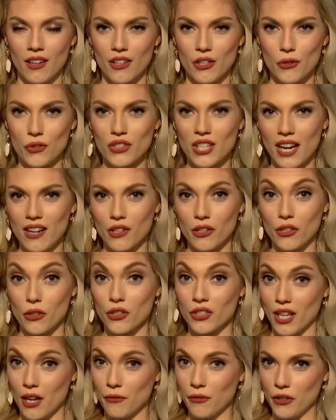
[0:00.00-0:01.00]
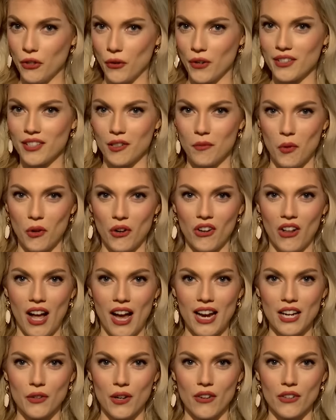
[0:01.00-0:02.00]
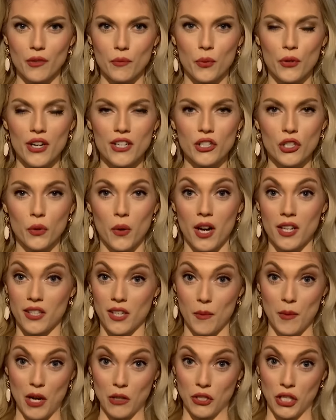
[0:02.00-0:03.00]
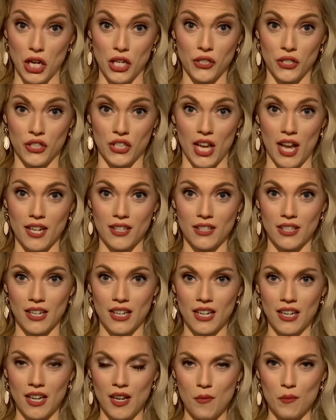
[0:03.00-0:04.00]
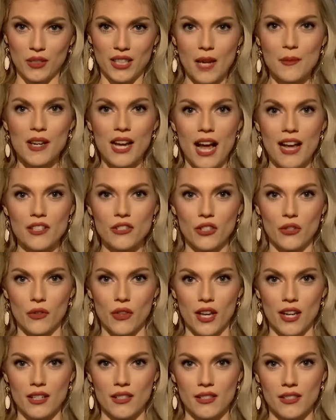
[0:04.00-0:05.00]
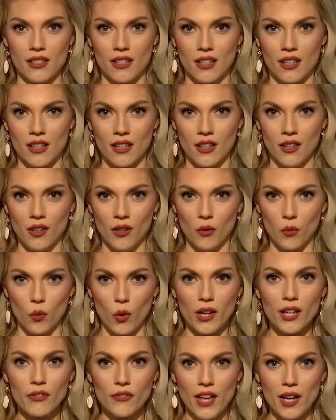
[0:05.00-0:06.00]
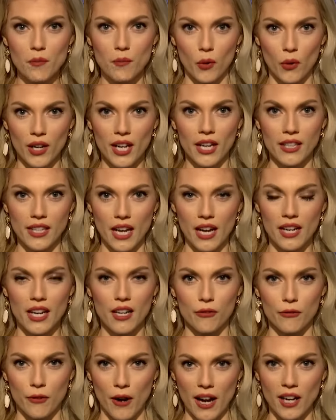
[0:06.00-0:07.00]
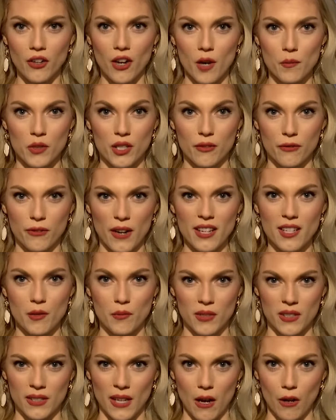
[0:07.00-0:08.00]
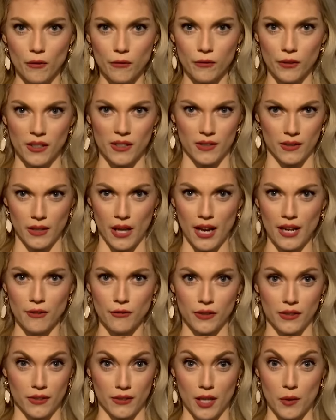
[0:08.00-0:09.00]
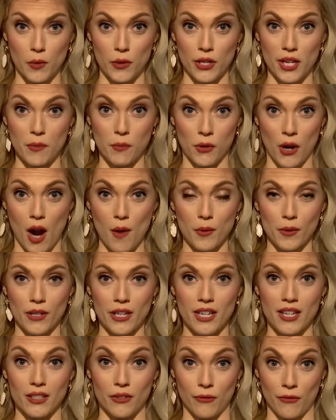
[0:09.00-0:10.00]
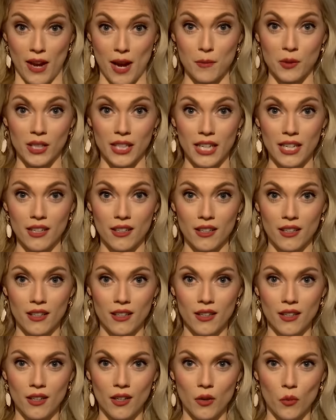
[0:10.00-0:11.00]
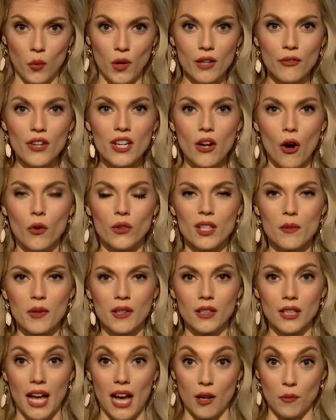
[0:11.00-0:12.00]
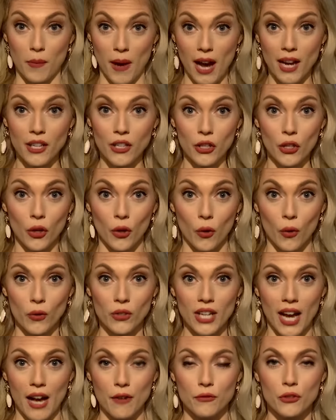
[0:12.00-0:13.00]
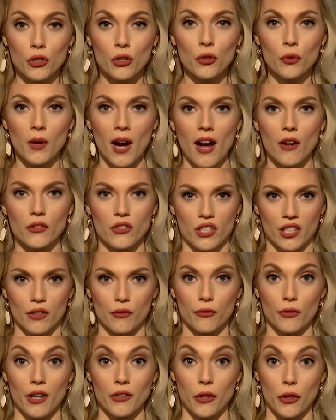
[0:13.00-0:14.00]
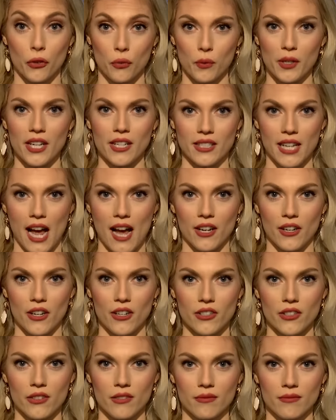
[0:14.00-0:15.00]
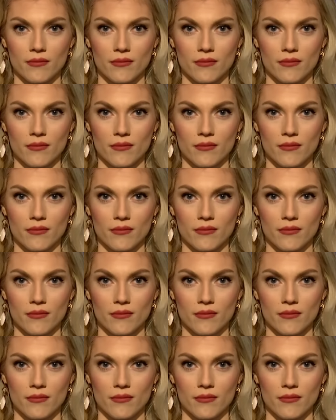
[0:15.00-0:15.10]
You stand on your self-anointed moral high ground and preach to us about gun sense. But let me ask you this. What if that boy had not had a firearm to defend himself, his life, his liberty, property, his family? What if he'd only been allowed by you to have two rounds to confront the three attackers?